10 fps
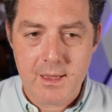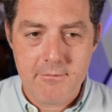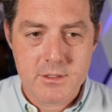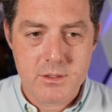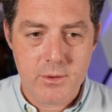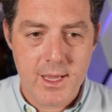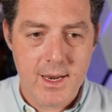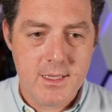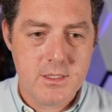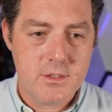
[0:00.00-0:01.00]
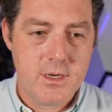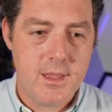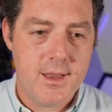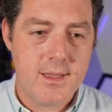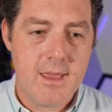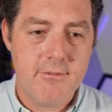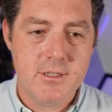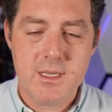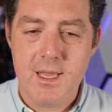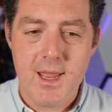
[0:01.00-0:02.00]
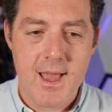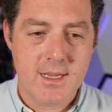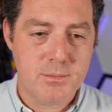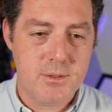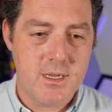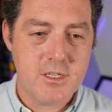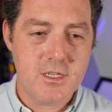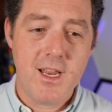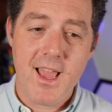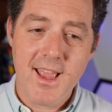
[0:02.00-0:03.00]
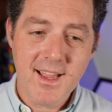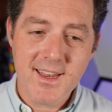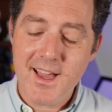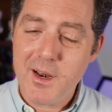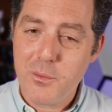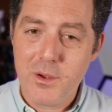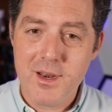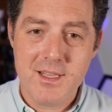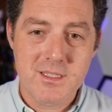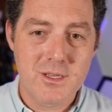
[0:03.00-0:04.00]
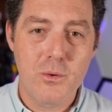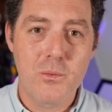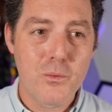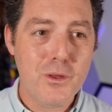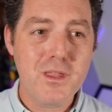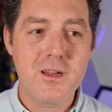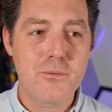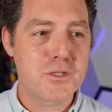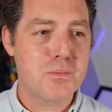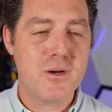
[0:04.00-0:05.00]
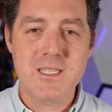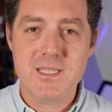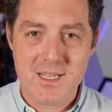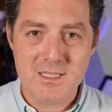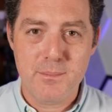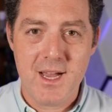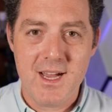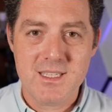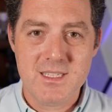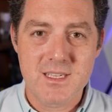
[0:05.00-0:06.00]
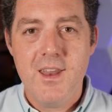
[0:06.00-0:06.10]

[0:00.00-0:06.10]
gave us the right answer and then gave us an explanation and how to run it. So really good response. That's a pass.